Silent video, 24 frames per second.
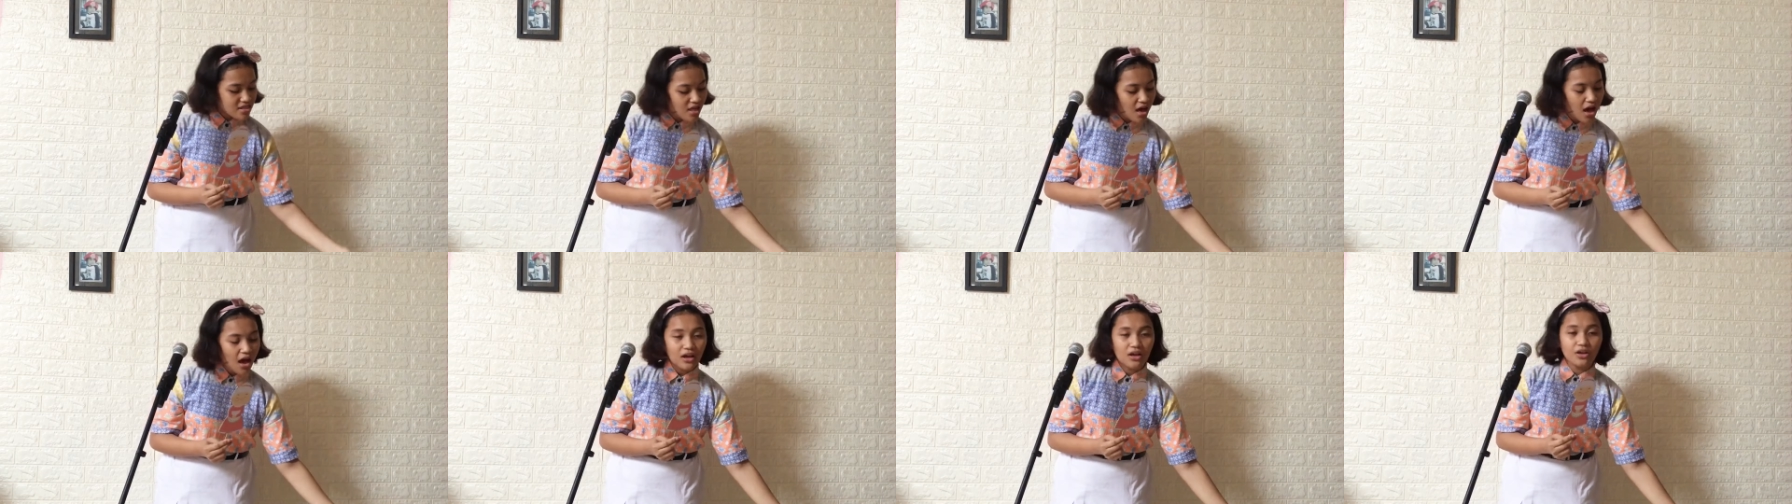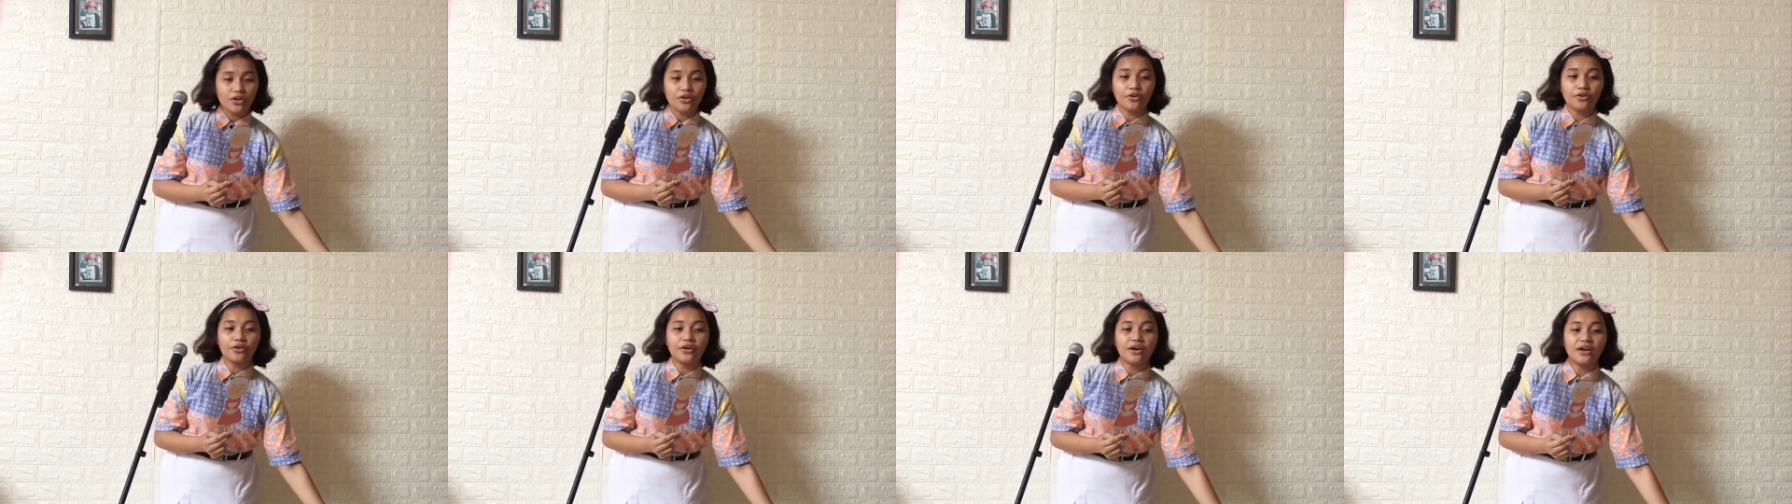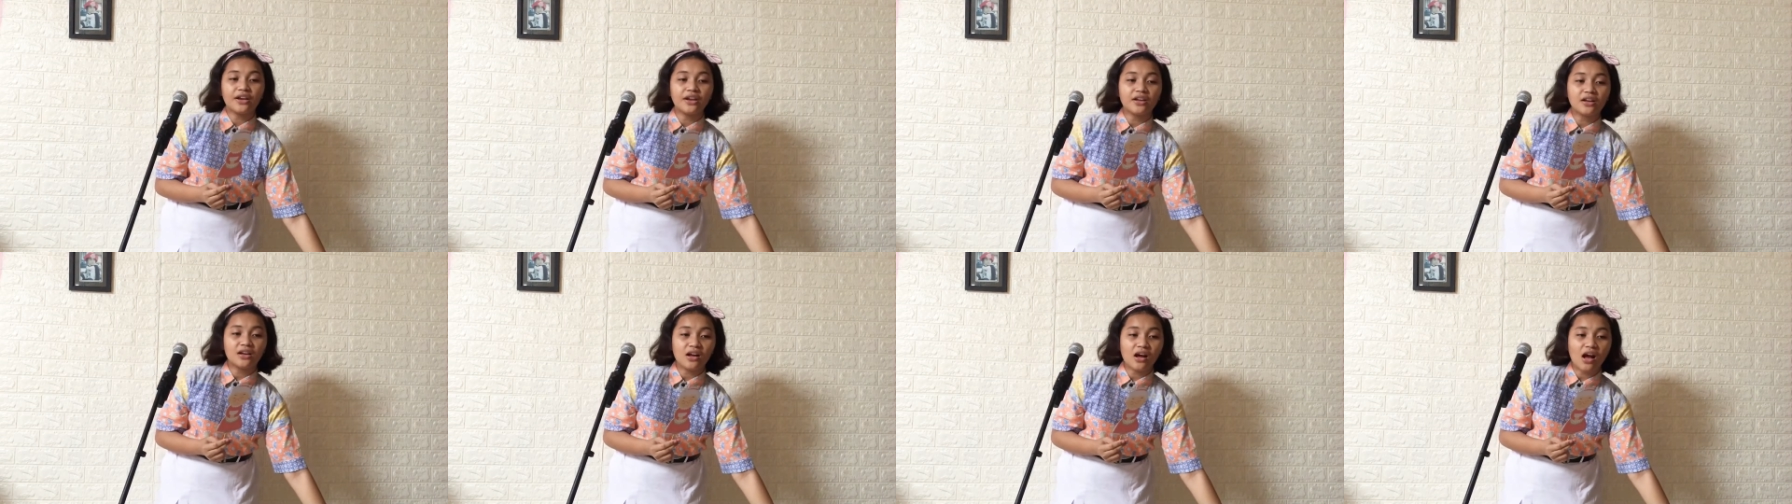locked her in
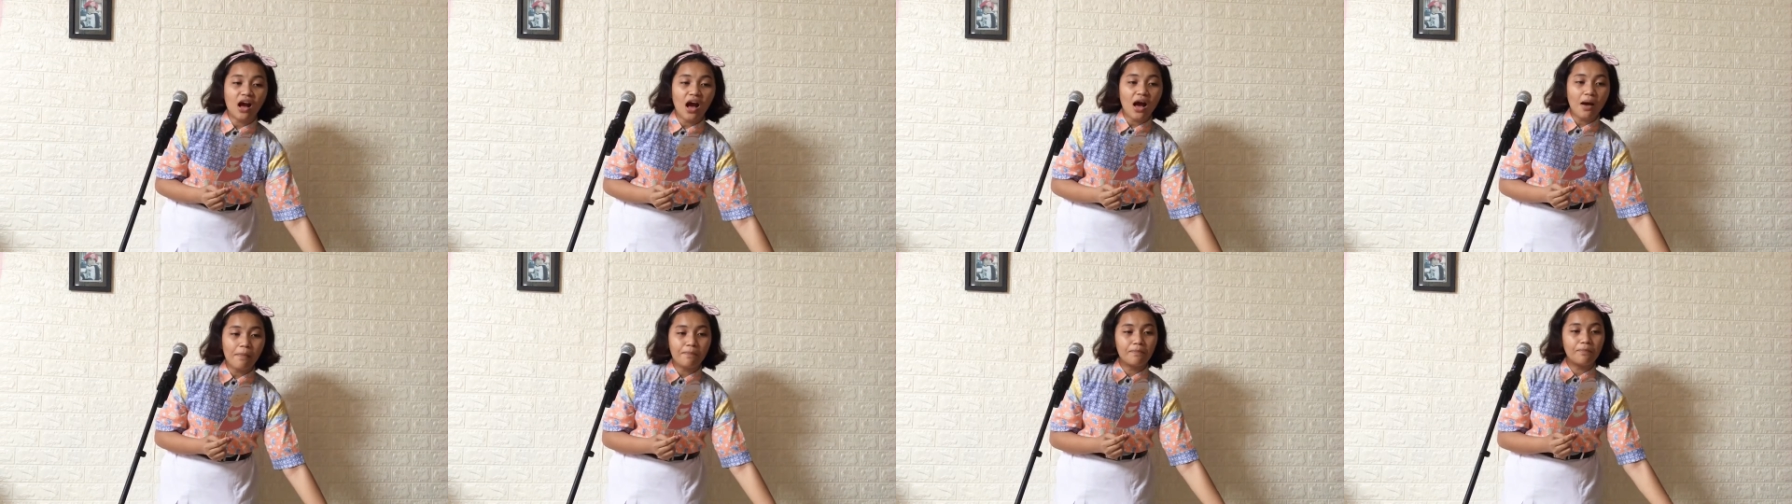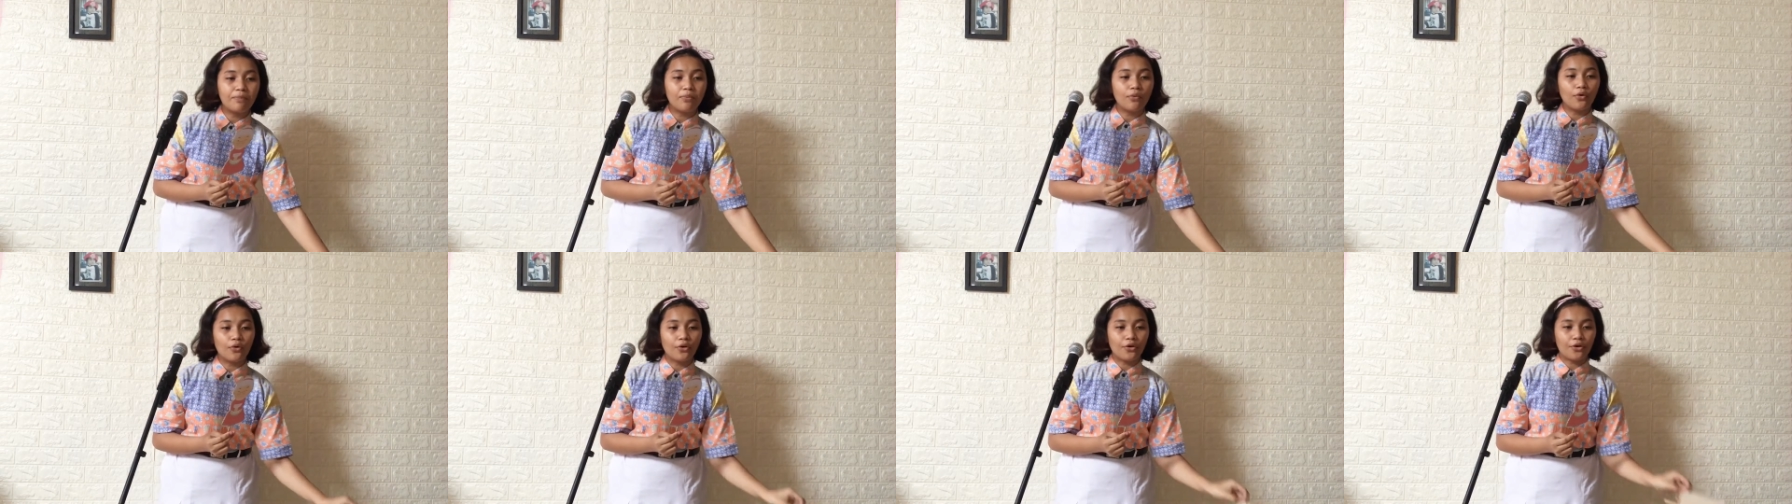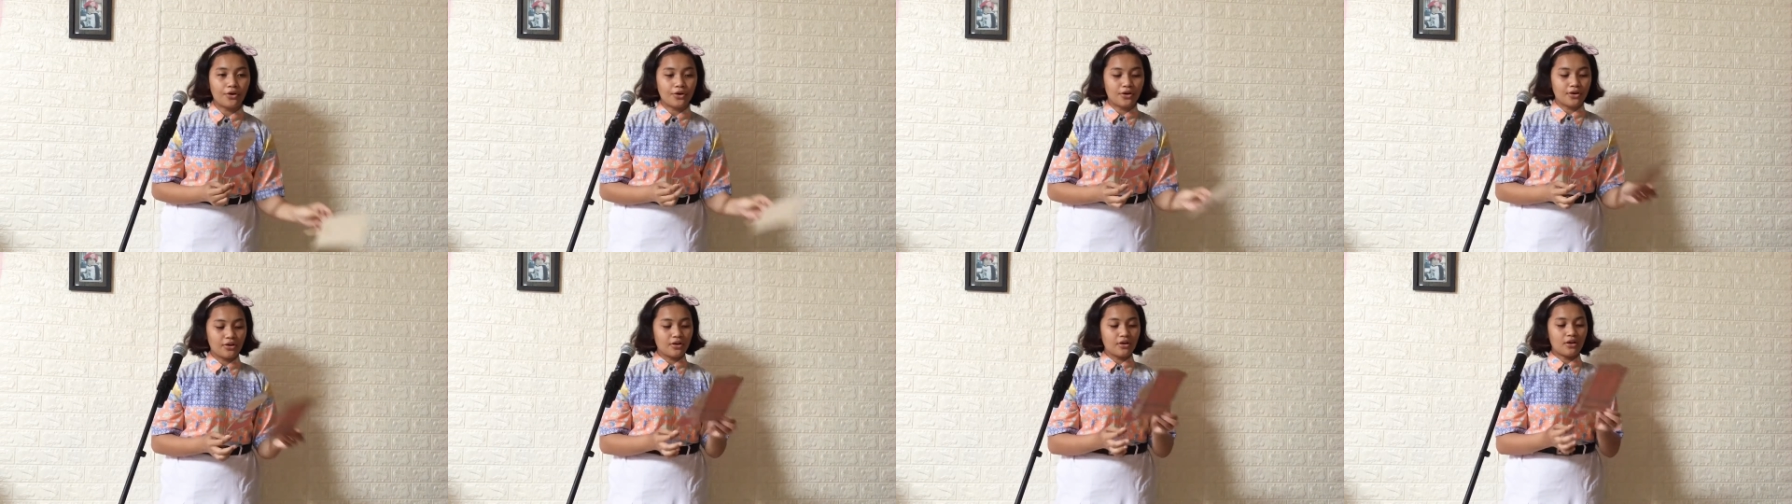a cupboard.